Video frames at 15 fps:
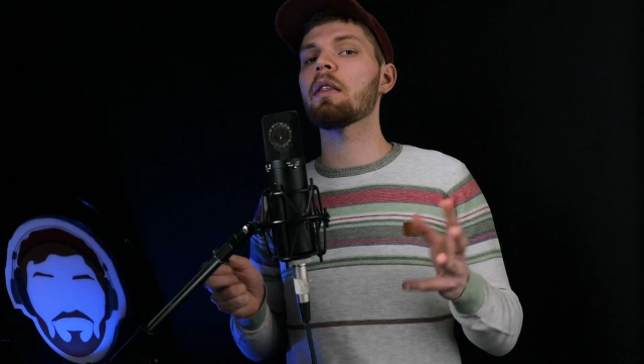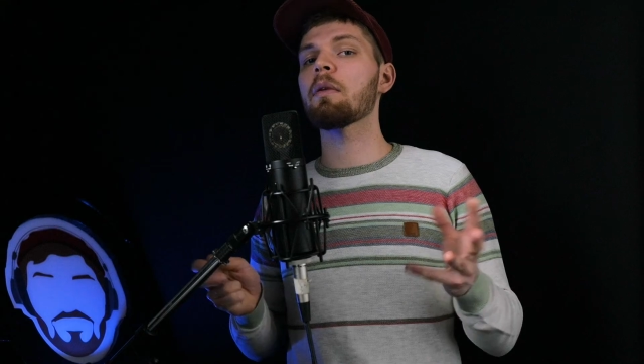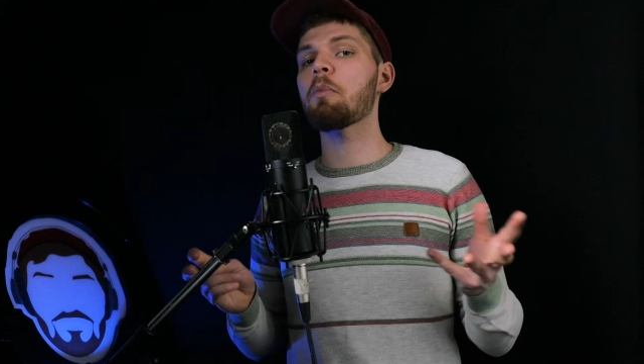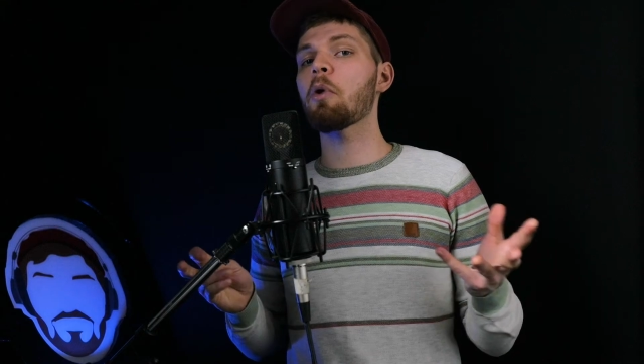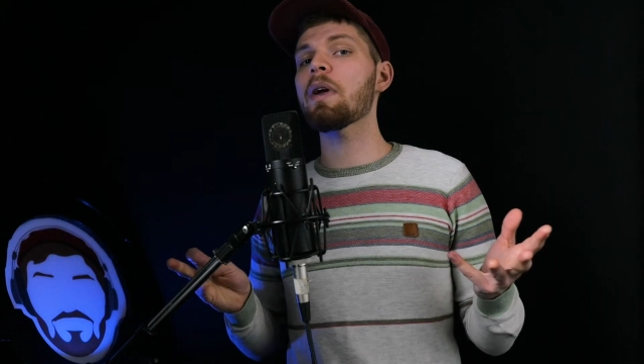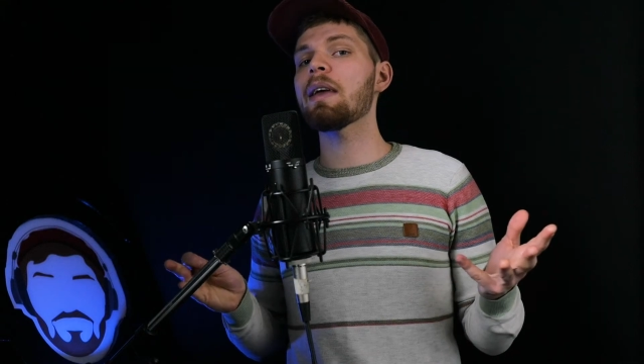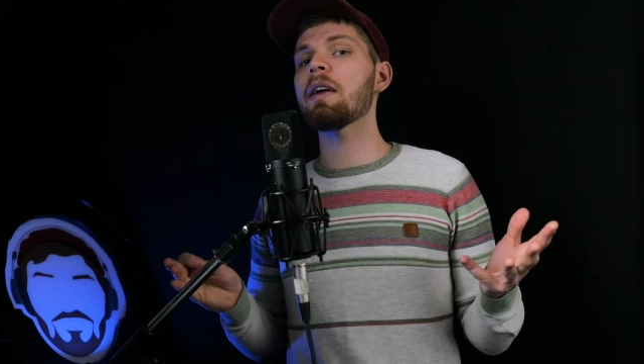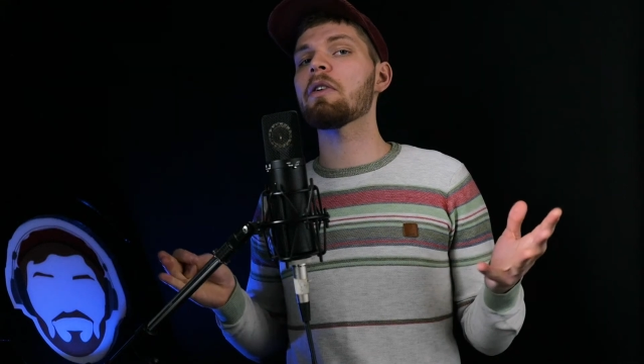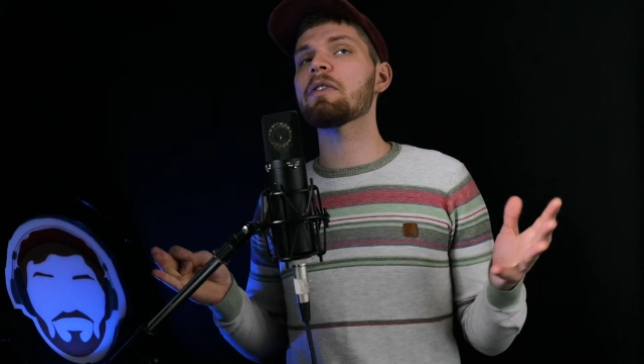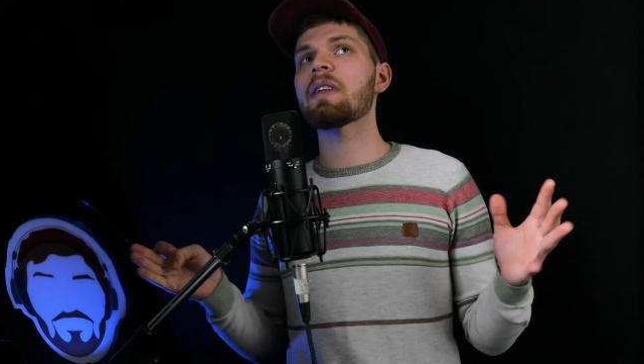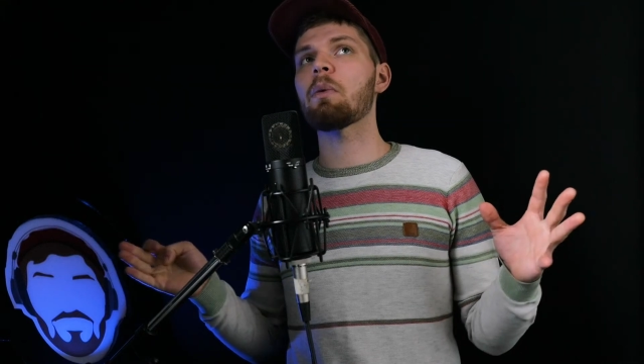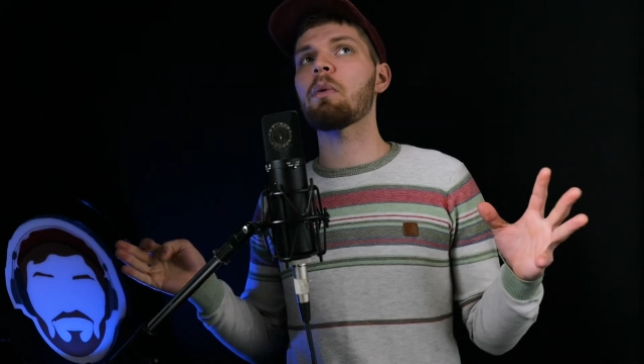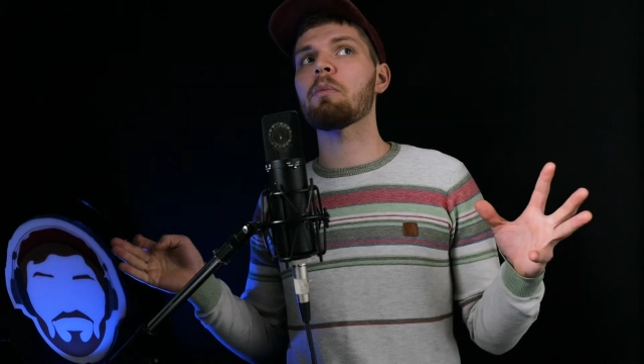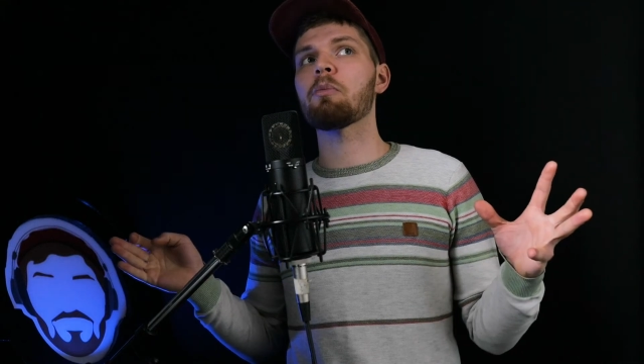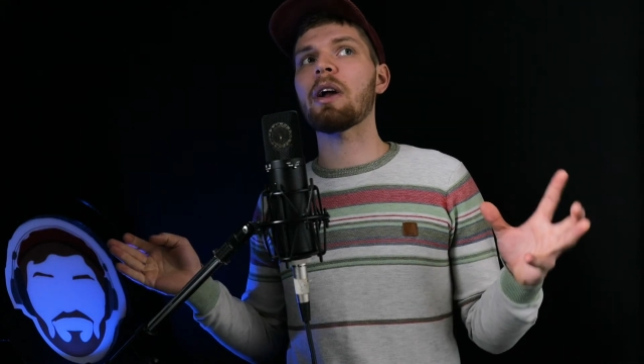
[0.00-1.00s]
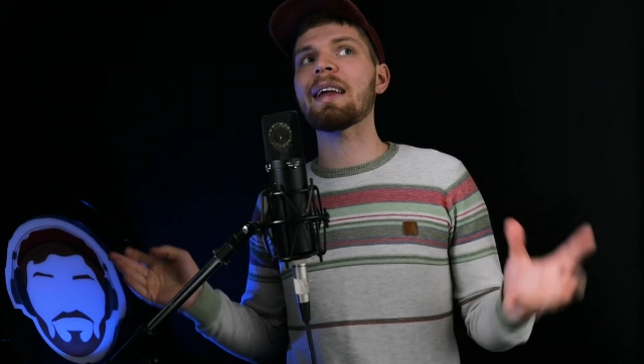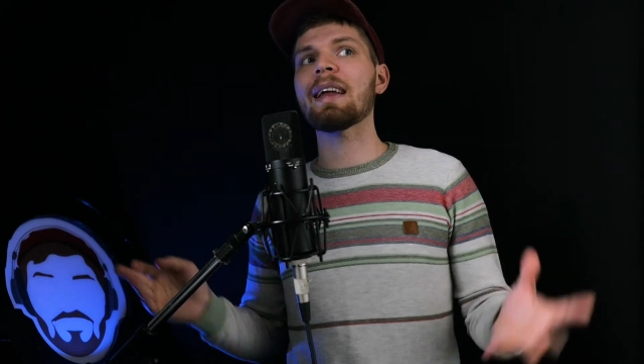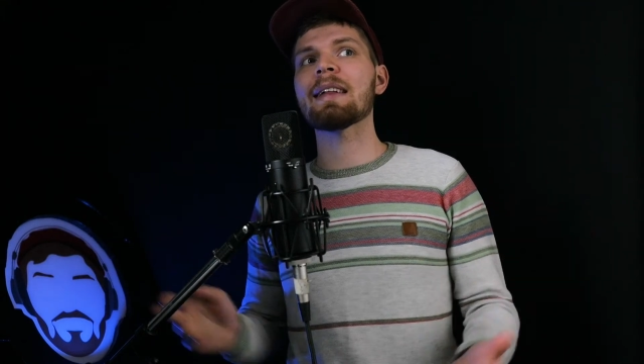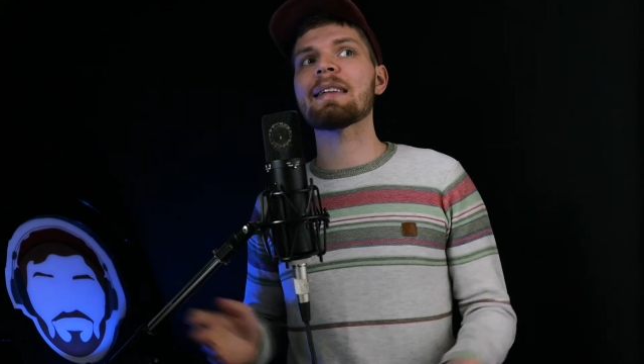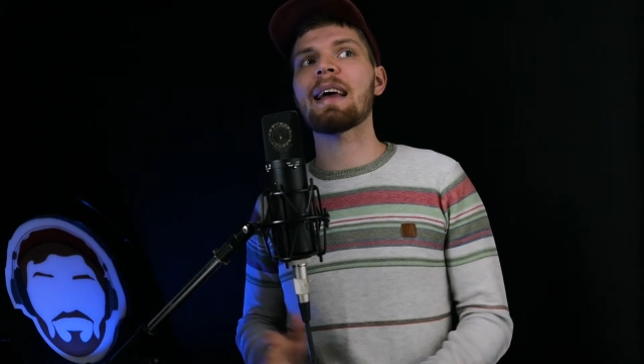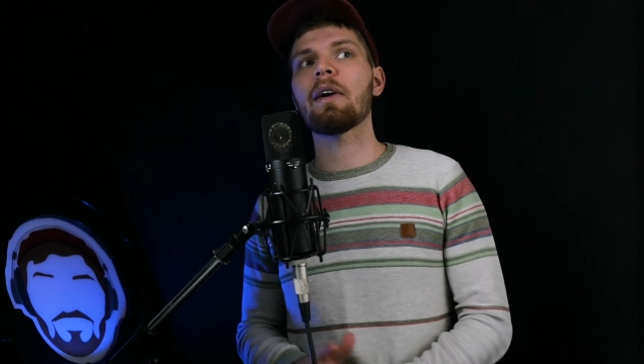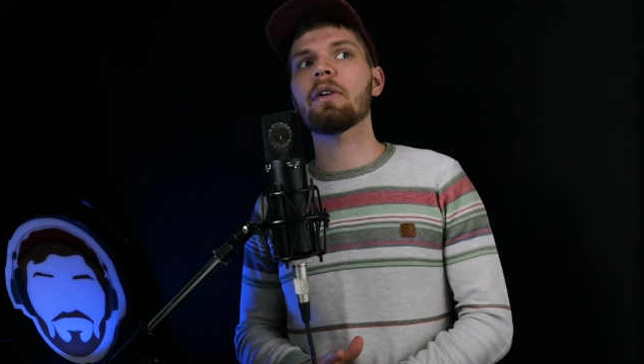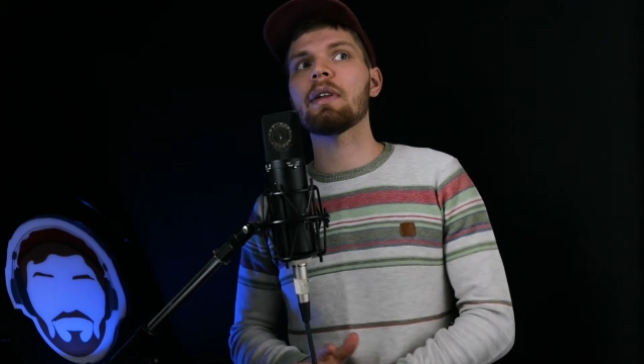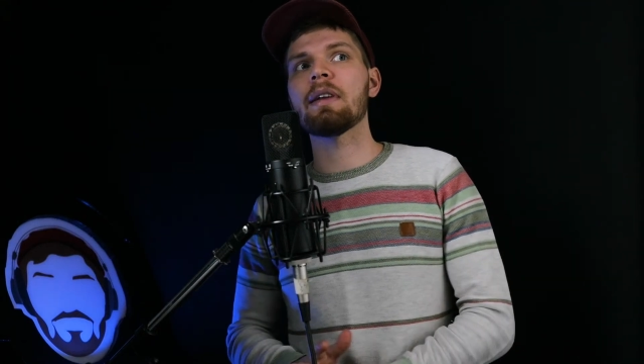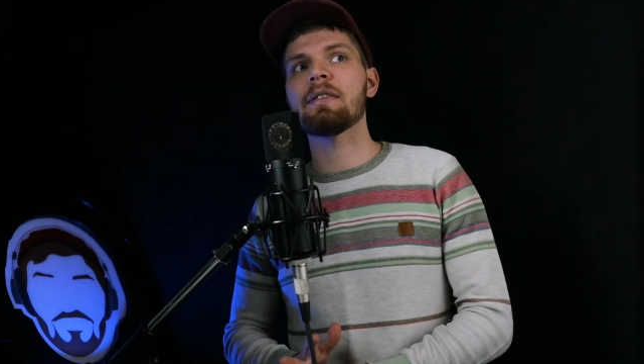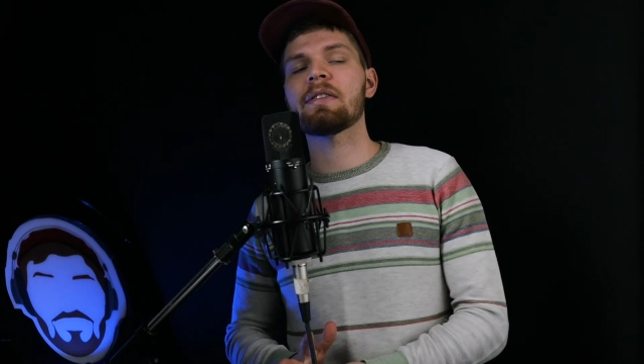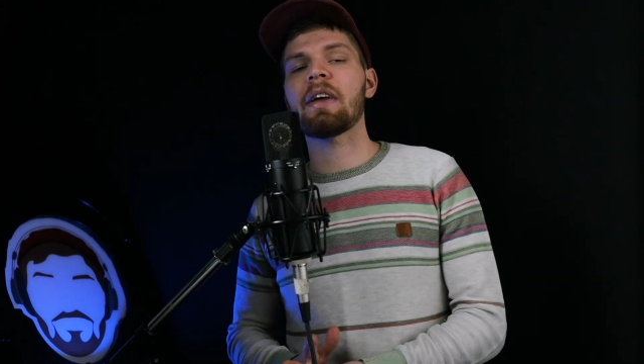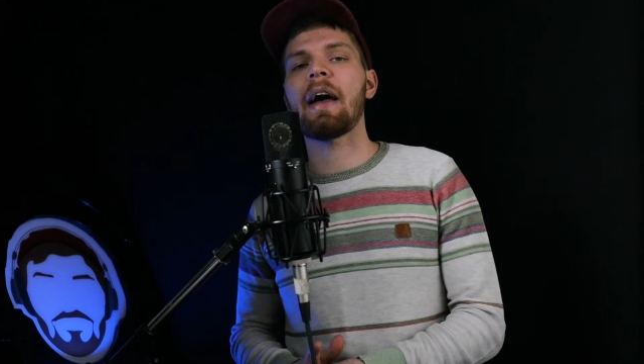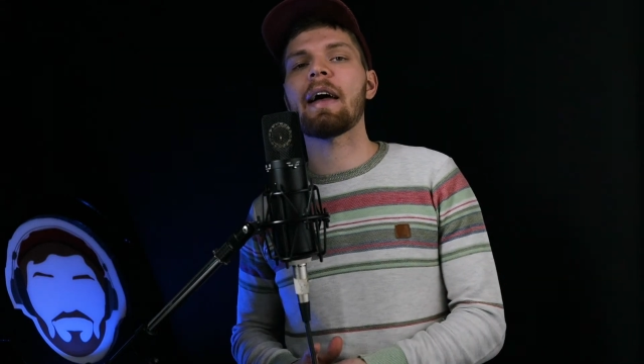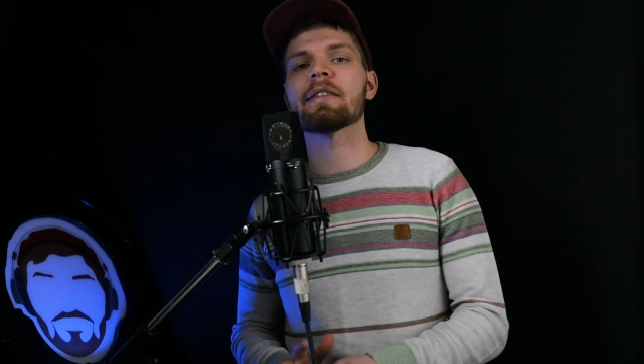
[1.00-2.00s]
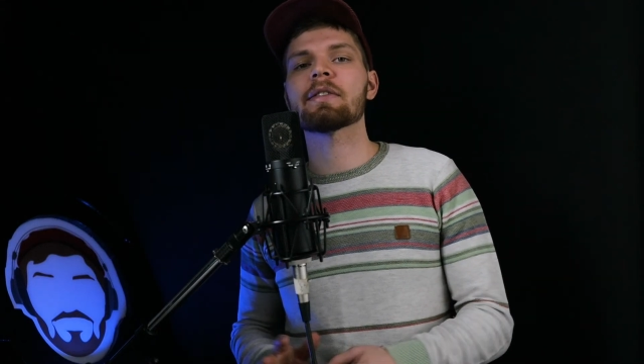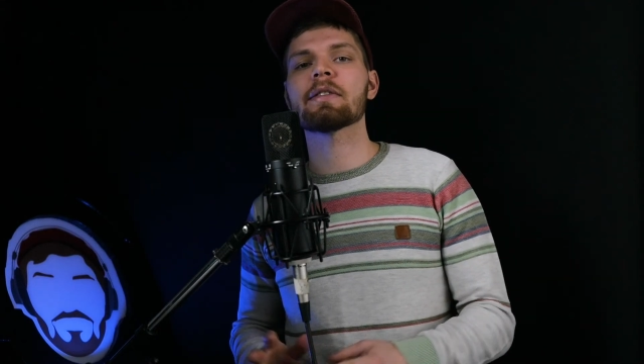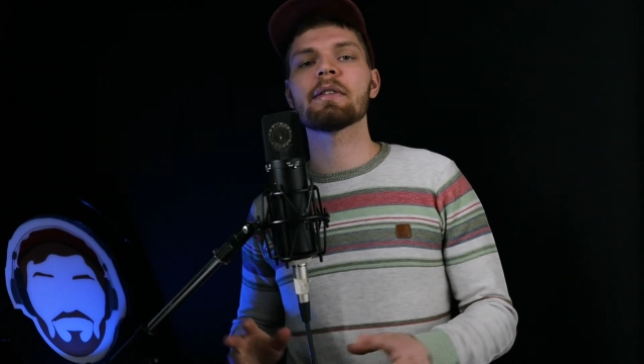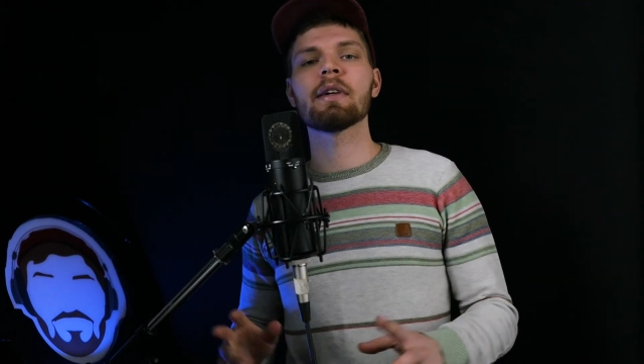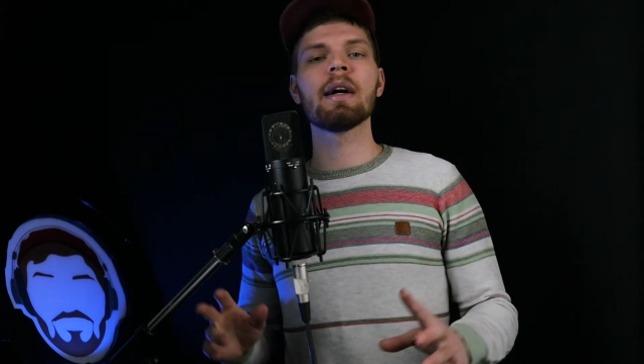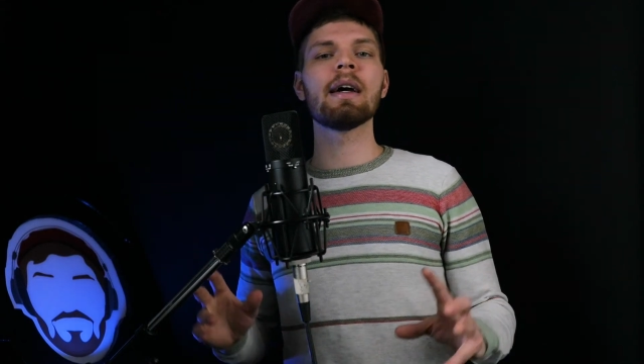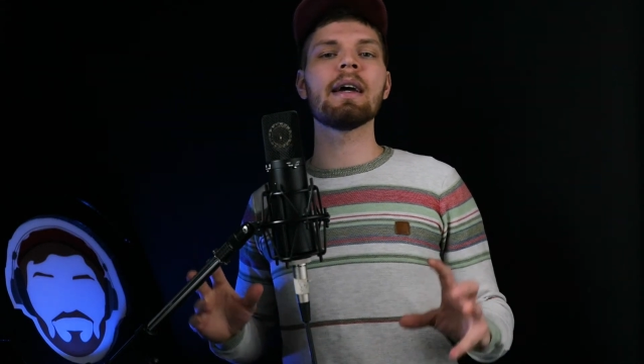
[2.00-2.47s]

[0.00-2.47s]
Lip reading: The point here is that we're breaking down these tasks